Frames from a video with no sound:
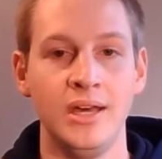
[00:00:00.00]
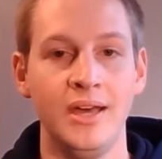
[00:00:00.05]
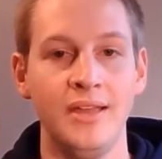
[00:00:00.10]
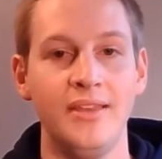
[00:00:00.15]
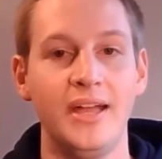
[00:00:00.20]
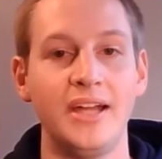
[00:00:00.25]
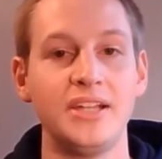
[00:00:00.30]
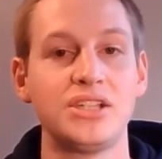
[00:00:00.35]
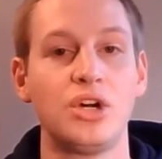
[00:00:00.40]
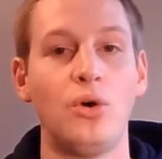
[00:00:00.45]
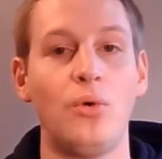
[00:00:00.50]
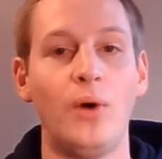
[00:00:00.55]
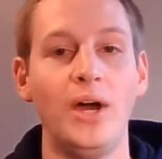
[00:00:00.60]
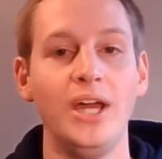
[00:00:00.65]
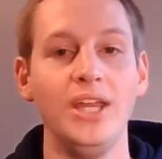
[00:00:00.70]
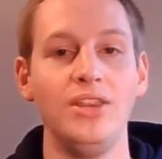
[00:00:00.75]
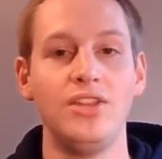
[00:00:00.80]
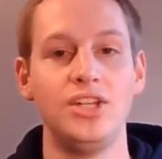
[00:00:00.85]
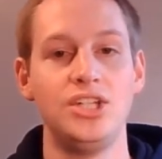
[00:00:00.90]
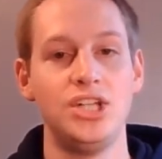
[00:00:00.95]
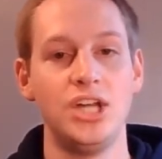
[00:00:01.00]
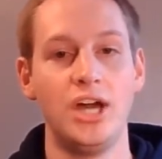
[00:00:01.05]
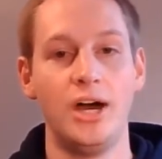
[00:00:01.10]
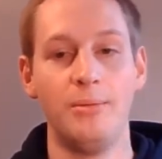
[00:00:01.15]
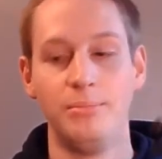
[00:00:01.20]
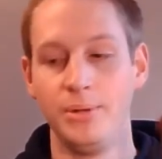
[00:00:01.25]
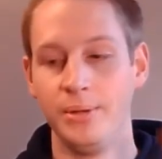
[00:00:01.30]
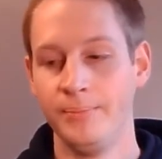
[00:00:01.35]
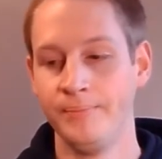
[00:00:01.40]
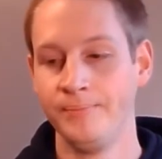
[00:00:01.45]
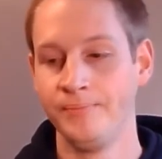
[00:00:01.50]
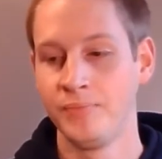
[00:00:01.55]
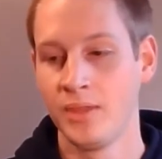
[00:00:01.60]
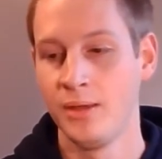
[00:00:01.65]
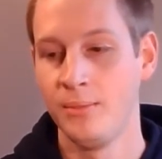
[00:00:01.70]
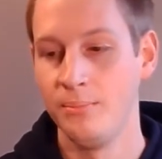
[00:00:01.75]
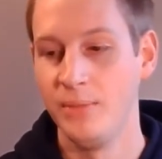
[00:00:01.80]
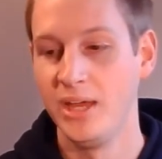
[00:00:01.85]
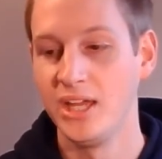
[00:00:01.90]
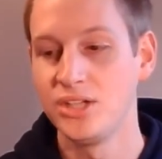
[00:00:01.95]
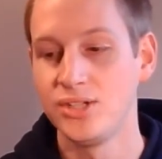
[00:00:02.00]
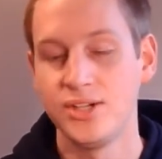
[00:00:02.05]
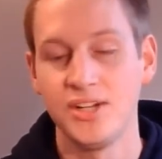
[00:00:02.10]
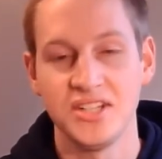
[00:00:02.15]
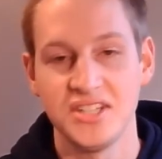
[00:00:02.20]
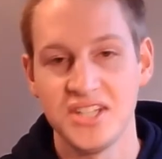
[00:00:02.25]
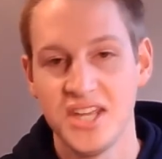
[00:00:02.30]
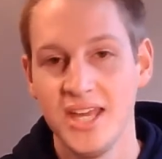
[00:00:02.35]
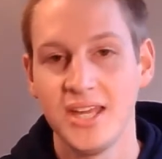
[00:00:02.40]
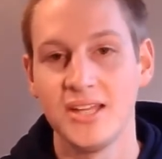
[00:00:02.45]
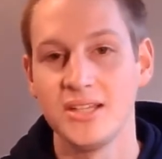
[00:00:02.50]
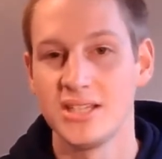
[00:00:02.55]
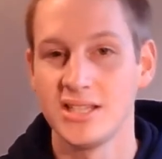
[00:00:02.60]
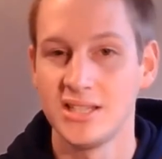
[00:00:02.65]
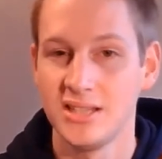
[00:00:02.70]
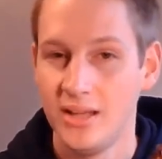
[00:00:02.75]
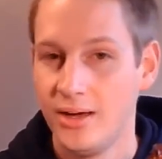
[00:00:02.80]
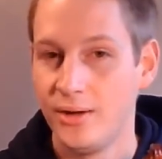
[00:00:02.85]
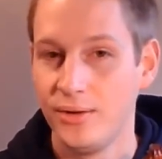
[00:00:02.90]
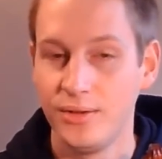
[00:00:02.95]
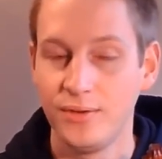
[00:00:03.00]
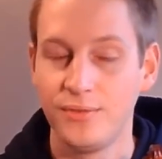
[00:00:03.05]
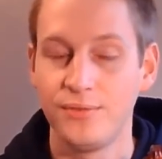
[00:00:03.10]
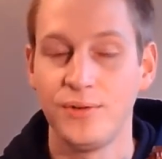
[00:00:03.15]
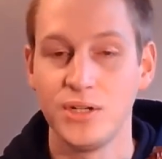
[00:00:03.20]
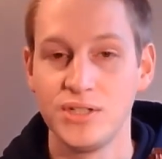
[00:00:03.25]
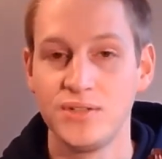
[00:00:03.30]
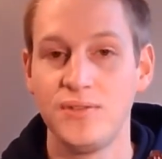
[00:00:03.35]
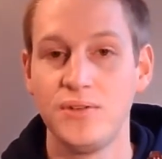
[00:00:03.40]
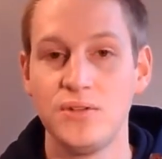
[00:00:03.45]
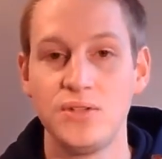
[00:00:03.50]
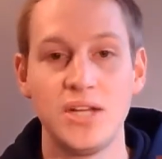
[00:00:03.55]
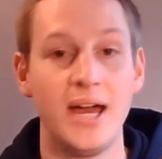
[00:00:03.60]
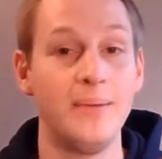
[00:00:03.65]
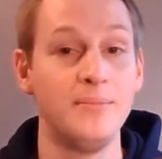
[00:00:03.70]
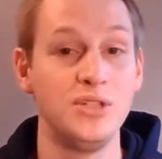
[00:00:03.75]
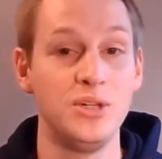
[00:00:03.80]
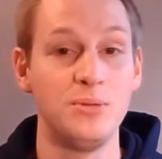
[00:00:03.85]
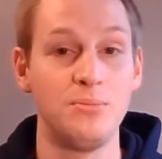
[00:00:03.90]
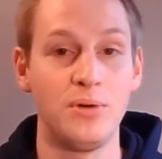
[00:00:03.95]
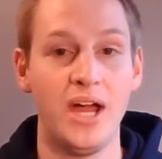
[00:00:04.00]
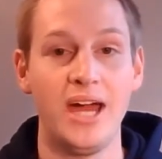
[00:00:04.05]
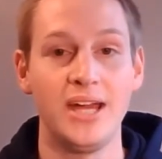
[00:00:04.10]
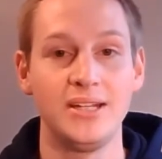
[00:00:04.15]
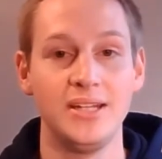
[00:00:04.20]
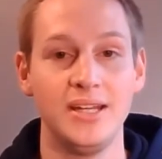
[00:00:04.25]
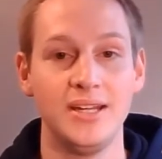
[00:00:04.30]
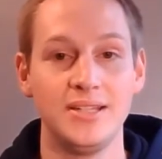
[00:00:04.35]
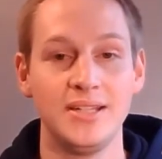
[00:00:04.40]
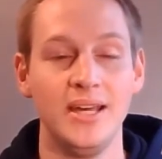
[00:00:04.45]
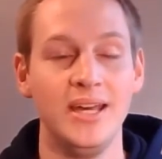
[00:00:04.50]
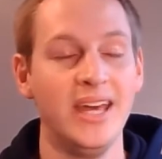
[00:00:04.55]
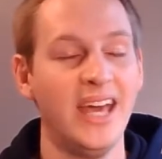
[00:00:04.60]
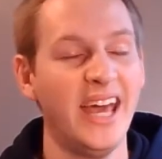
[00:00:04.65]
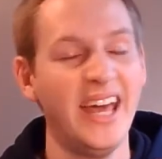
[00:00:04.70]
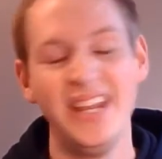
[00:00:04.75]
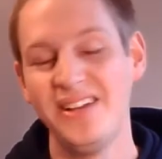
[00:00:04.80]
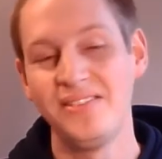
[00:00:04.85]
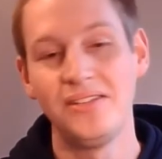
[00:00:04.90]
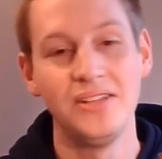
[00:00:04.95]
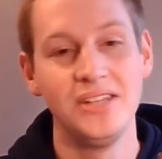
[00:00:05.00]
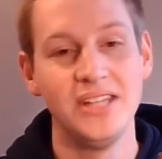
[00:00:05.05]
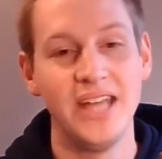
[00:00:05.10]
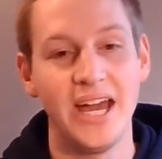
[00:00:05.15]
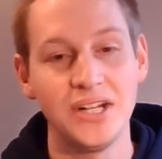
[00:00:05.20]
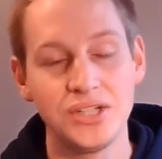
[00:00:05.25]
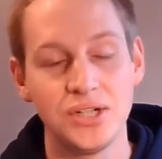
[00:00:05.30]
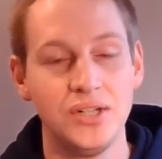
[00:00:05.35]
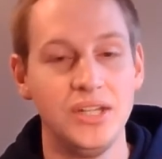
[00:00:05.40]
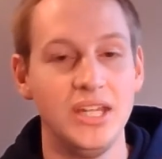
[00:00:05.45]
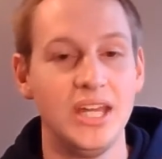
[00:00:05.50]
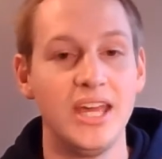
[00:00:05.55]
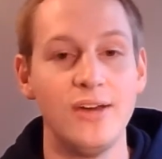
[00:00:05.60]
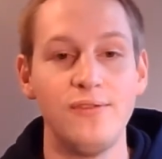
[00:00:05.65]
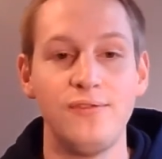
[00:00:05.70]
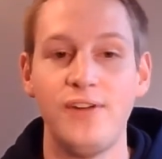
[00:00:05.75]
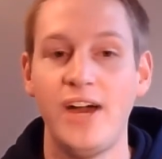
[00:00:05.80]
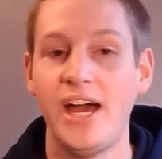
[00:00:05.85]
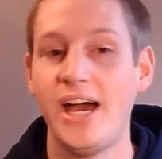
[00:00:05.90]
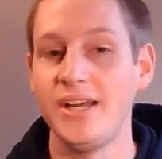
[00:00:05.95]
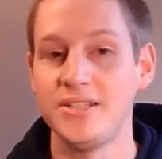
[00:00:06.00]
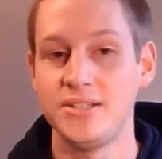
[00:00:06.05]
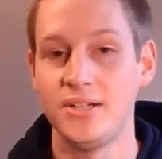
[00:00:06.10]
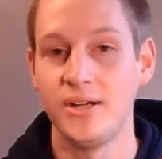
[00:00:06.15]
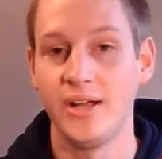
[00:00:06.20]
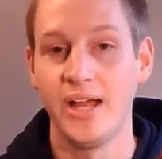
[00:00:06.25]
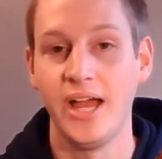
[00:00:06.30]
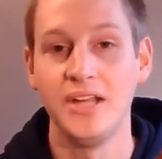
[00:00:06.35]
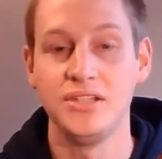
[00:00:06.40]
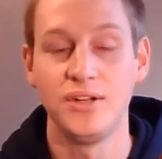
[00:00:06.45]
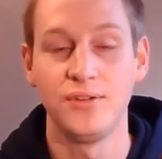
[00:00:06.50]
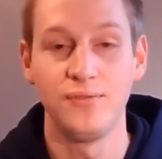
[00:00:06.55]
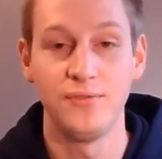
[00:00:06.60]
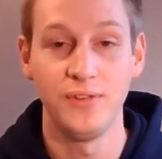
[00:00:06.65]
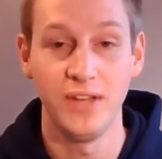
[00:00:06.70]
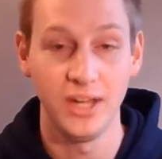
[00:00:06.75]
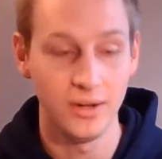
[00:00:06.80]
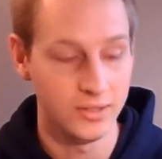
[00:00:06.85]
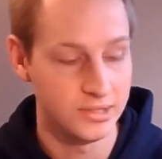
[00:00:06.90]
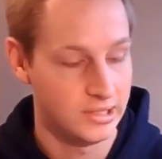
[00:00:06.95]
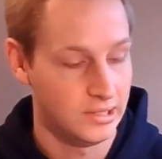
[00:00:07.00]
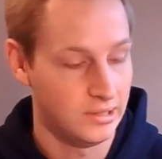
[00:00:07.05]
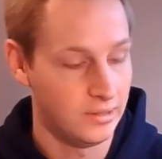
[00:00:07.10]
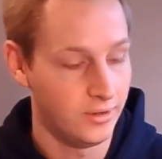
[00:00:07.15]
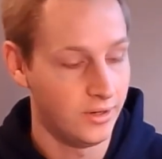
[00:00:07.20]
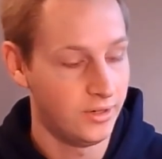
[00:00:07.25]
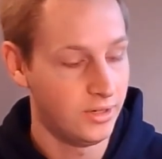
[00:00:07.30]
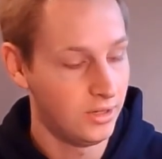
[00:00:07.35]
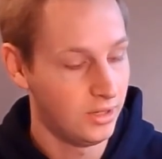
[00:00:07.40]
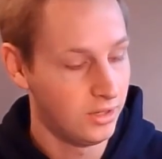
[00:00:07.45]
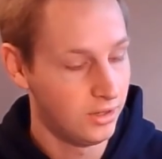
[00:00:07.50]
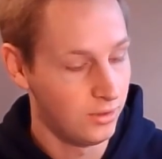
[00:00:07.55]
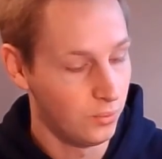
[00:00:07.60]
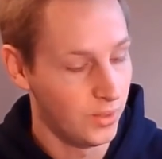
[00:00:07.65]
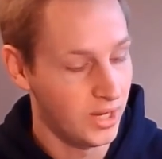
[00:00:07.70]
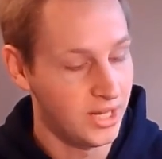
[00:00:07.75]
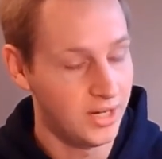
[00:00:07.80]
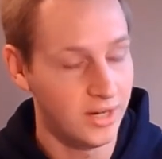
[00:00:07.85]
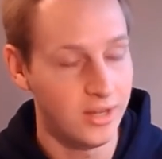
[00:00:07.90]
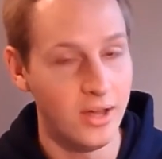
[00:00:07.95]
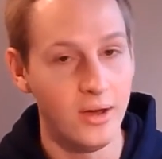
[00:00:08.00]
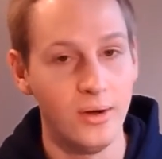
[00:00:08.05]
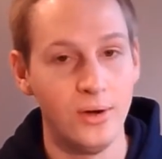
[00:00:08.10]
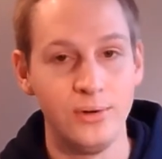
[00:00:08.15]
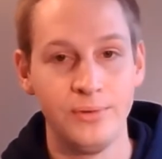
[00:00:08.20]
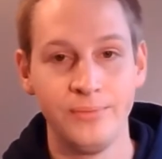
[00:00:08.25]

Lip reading: That's quite the jump. Make sure to take it slow the first few times you practice, and it'll naturally get faster as your fingers learn the way to go.